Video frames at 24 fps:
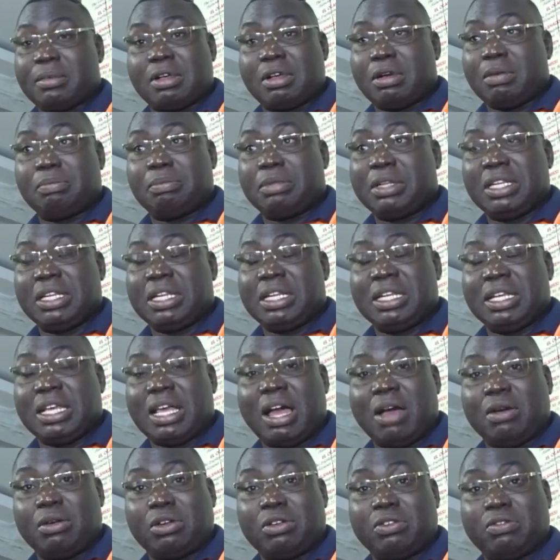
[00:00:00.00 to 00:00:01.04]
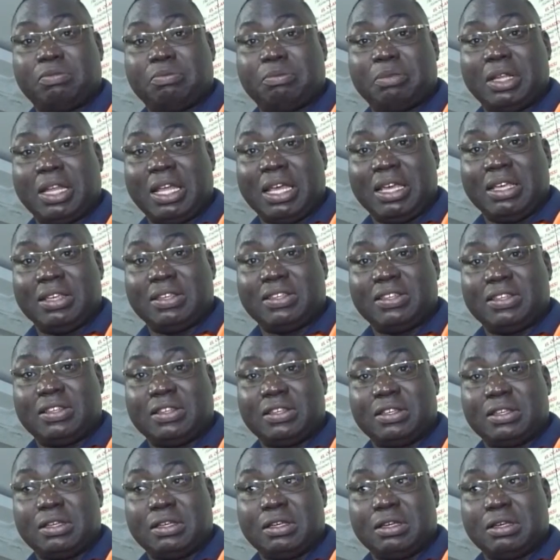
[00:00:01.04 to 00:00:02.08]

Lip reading: completely out of place.